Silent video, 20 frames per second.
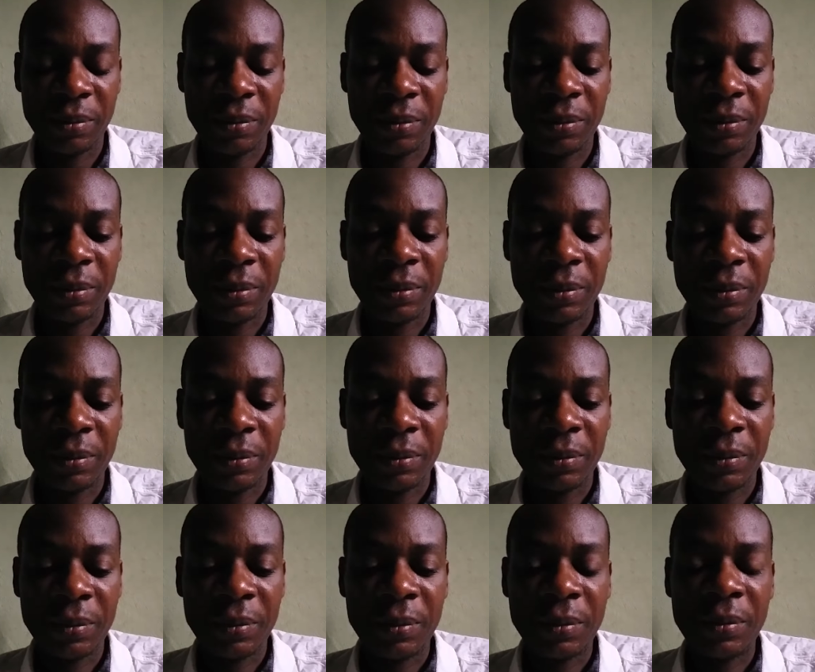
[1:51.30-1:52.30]

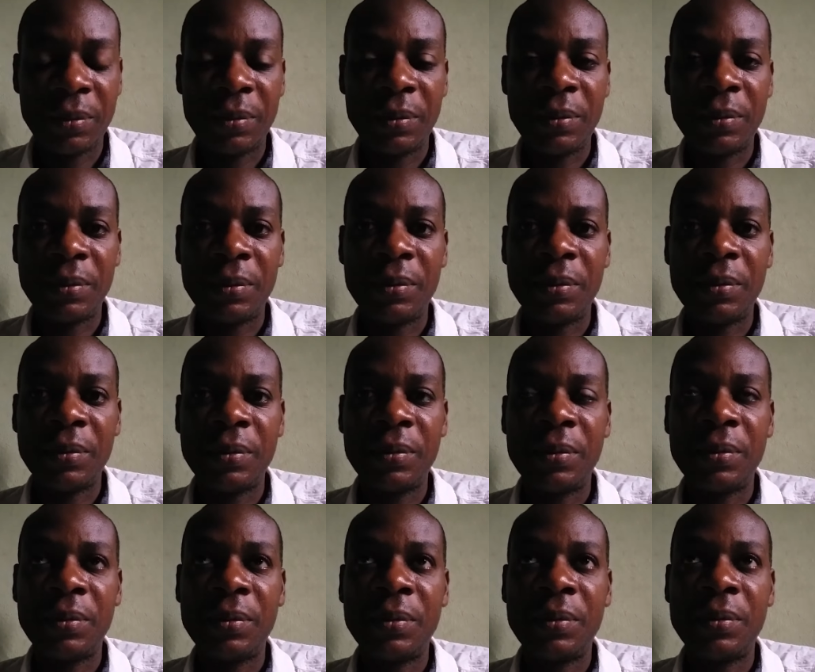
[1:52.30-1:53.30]

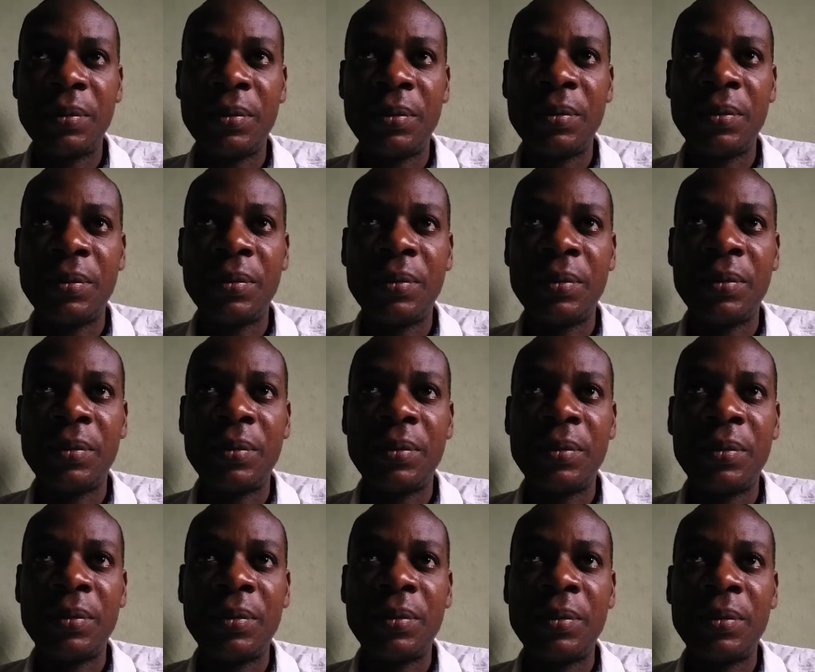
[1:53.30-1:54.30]

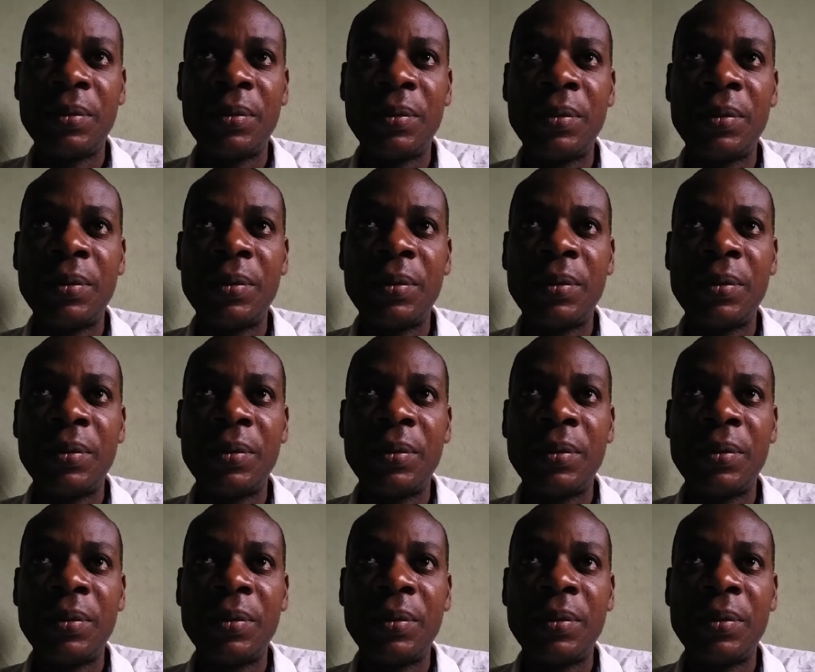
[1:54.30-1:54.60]
(silence)